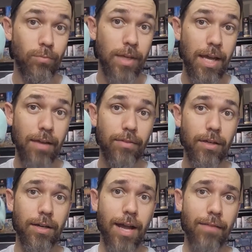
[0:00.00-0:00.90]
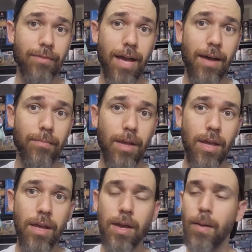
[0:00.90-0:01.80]
we have here. I've got
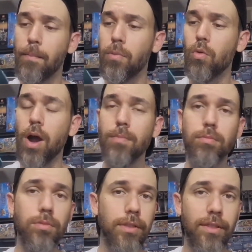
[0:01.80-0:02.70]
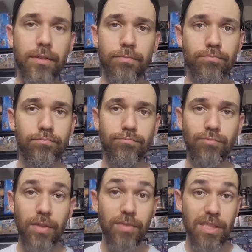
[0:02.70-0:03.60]
probably
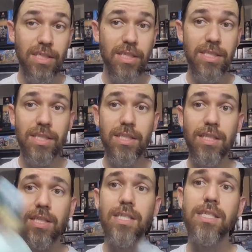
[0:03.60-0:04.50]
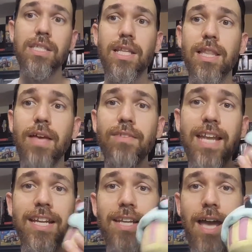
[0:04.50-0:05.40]
50 cents into this,
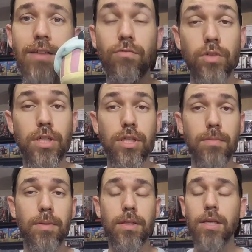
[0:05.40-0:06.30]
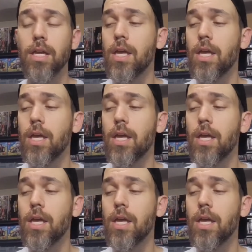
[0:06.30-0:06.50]
11.99 free shipping.